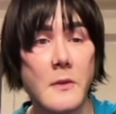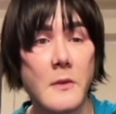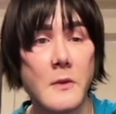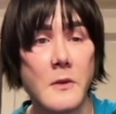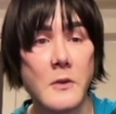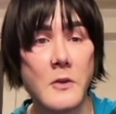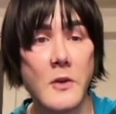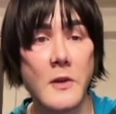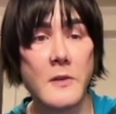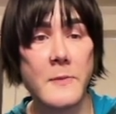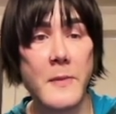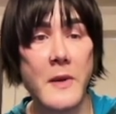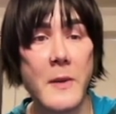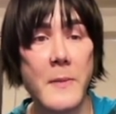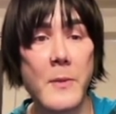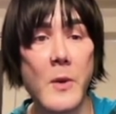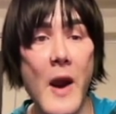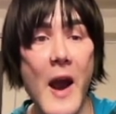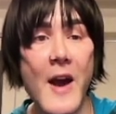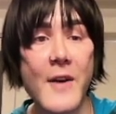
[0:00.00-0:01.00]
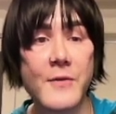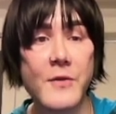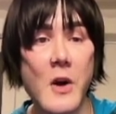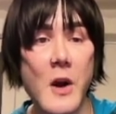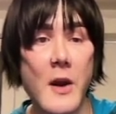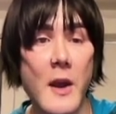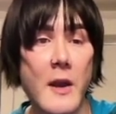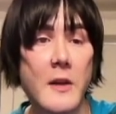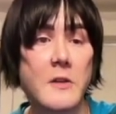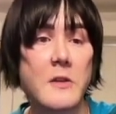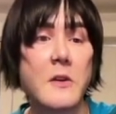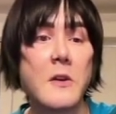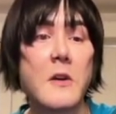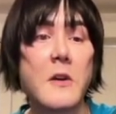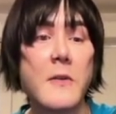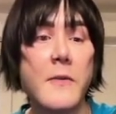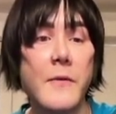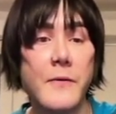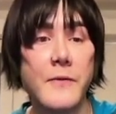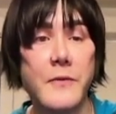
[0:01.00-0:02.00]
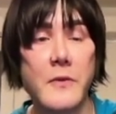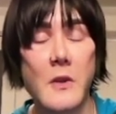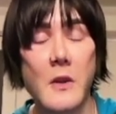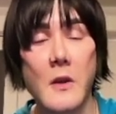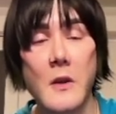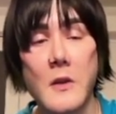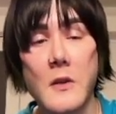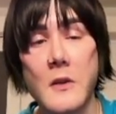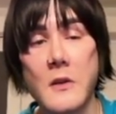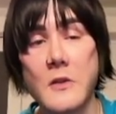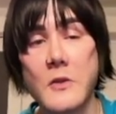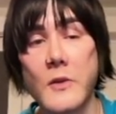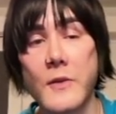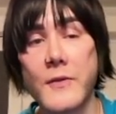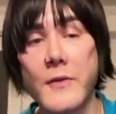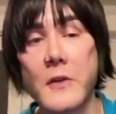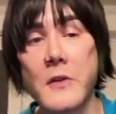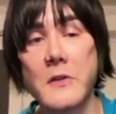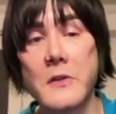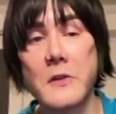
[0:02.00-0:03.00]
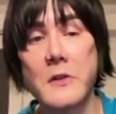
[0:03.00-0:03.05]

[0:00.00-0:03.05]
Choice B, BRAF, wrong answer. This refers